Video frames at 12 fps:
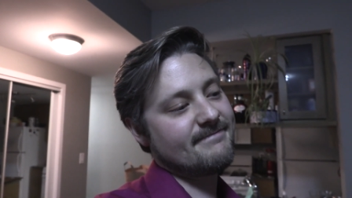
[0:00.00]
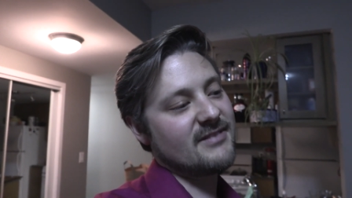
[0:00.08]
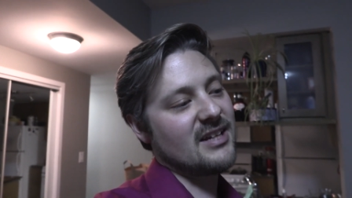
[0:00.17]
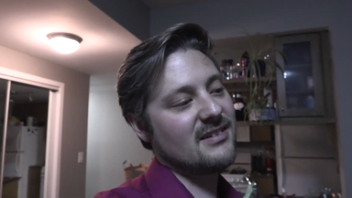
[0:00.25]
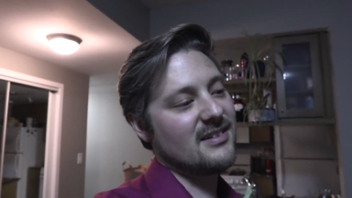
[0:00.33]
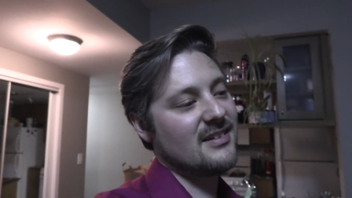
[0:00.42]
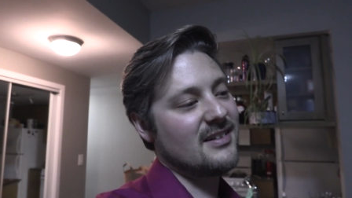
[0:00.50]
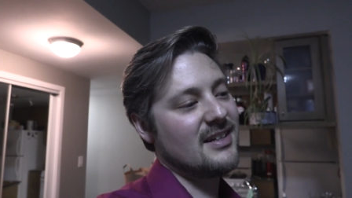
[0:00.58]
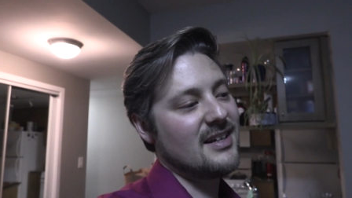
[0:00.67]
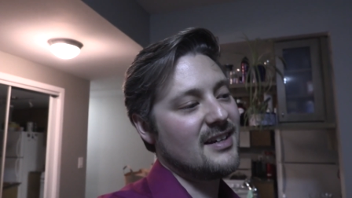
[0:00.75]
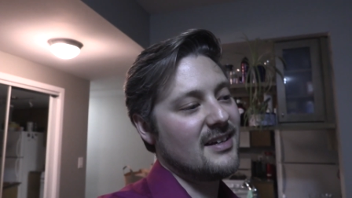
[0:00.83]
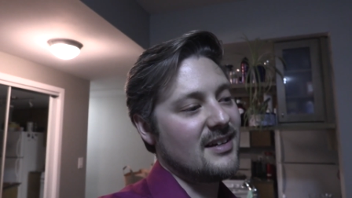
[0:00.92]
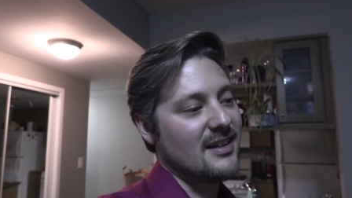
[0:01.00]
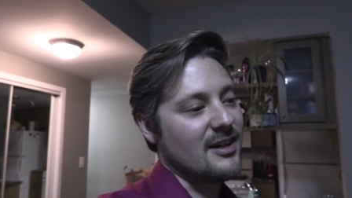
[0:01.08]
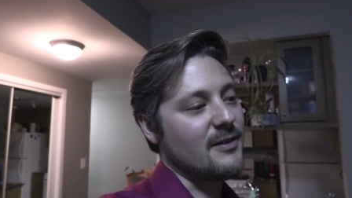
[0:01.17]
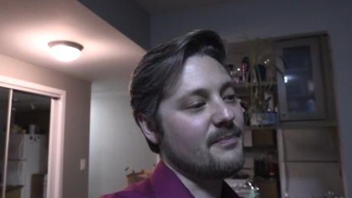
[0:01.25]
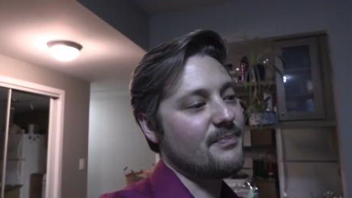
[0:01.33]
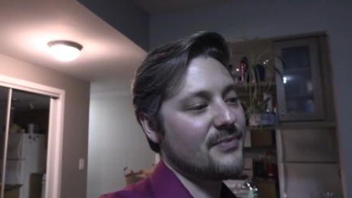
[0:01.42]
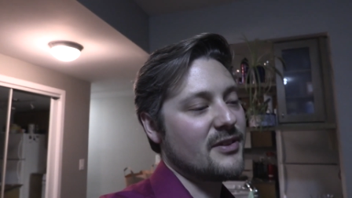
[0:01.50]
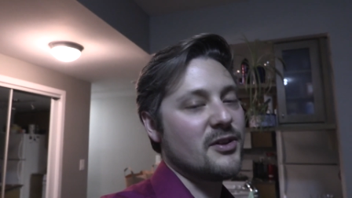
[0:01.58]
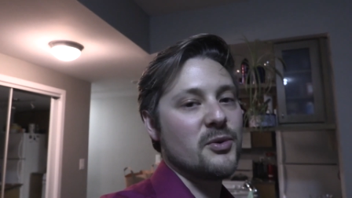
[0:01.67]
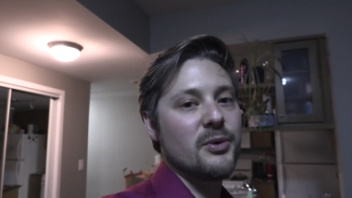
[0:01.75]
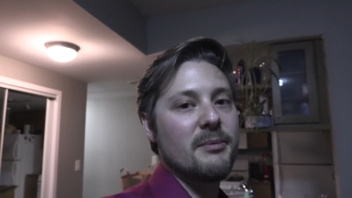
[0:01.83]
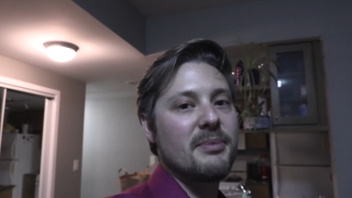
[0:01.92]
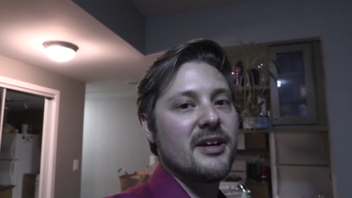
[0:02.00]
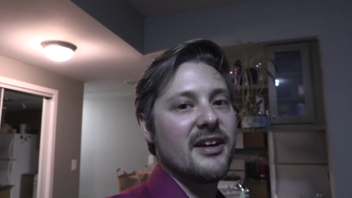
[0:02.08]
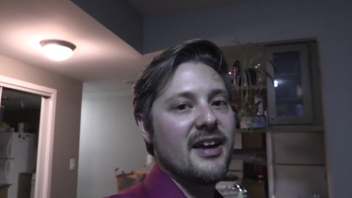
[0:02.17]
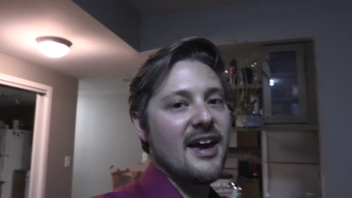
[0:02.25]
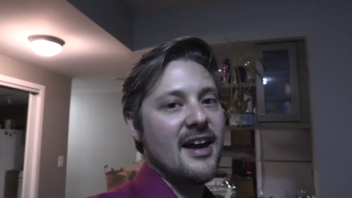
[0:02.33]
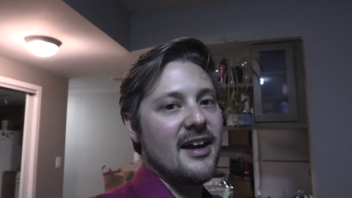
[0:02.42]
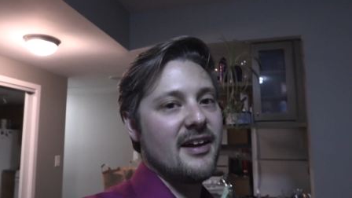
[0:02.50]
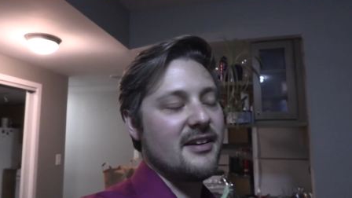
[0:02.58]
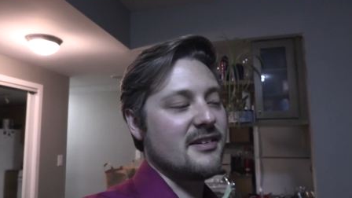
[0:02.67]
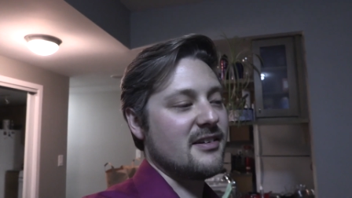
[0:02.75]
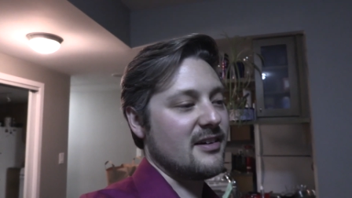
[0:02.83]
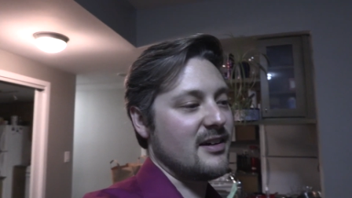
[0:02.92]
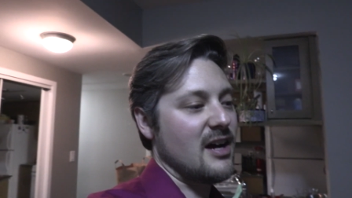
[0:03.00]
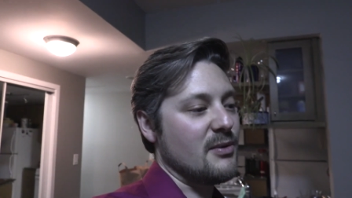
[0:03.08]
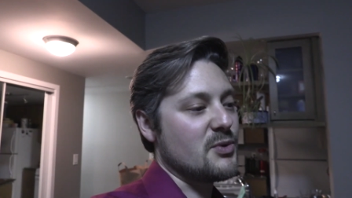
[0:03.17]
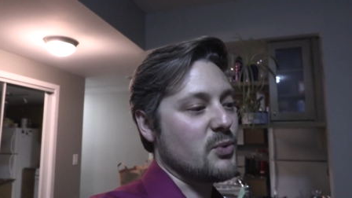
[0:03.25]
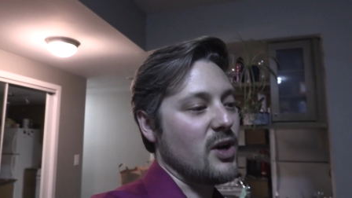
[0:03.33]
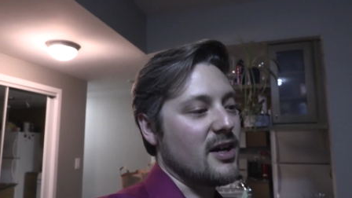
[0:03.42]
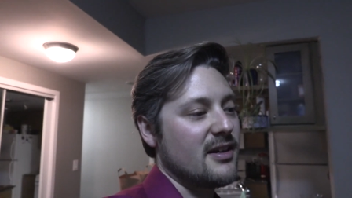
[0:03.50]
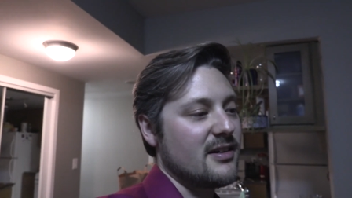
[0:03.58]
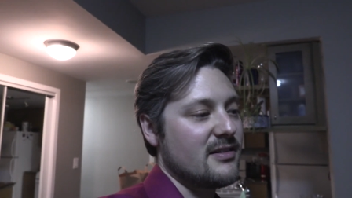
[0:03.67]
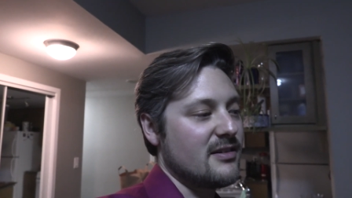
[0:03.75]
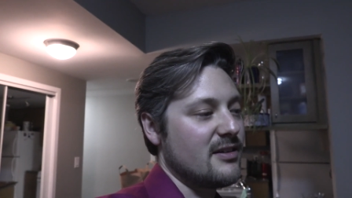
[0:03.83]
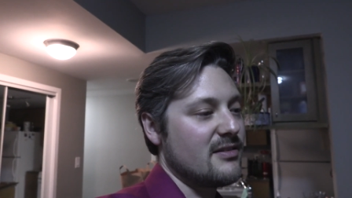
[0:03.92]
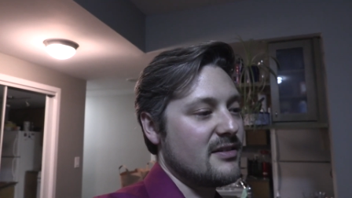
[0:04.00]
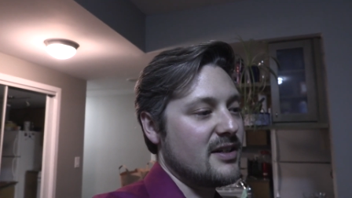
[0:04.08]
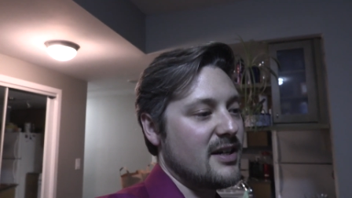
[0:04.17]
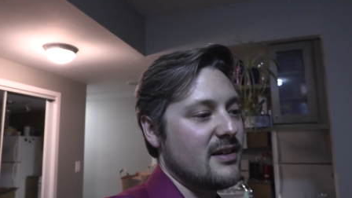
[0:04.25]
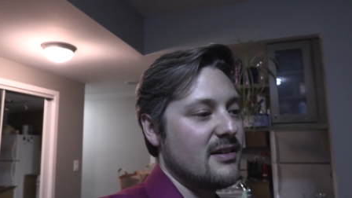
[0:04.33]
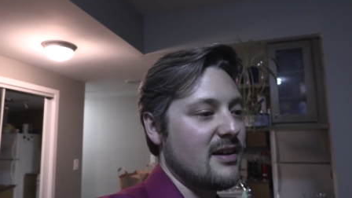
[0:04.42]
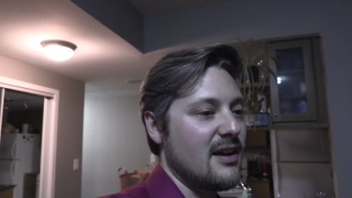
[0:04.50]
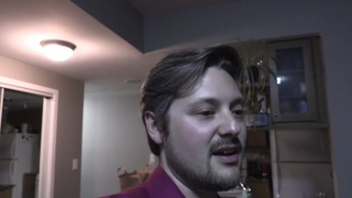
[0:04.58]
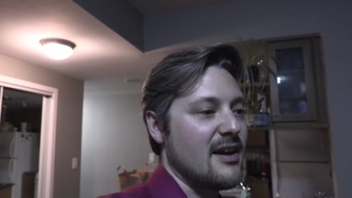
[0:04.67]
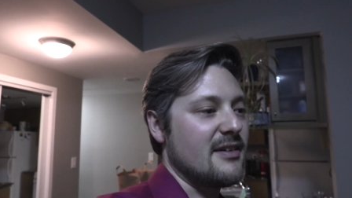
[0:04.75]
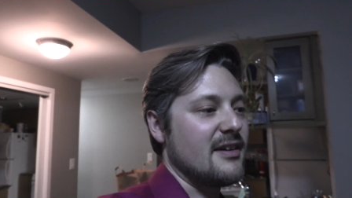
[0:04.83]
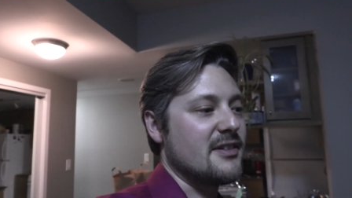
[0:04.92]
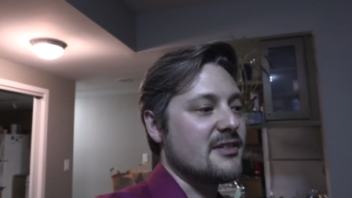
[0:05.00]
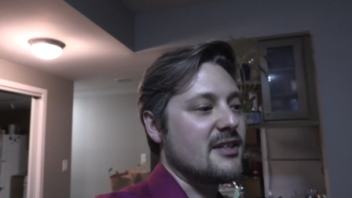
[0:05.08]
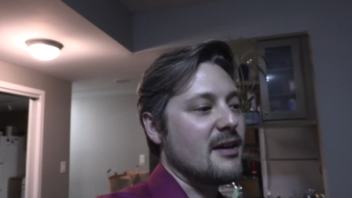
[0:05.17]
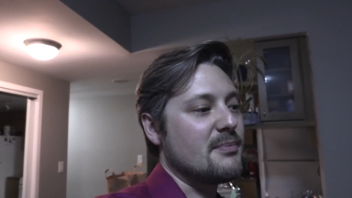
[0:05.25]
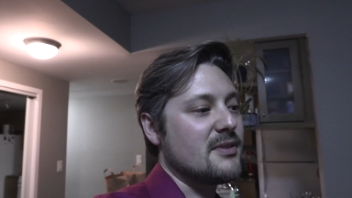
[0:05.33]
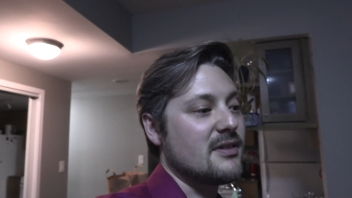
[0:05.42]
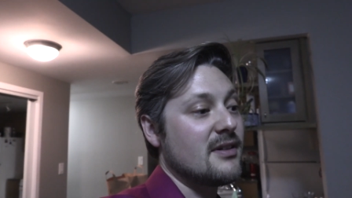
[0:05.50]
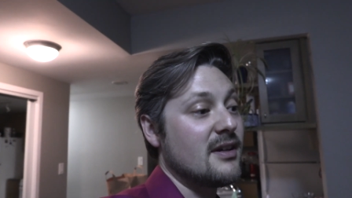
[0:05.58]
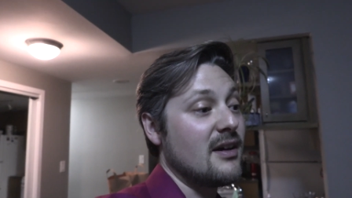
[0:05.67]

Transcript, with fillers: Yeah. Yeah. They're ripping, and uh, I was walking the other day, and I stepped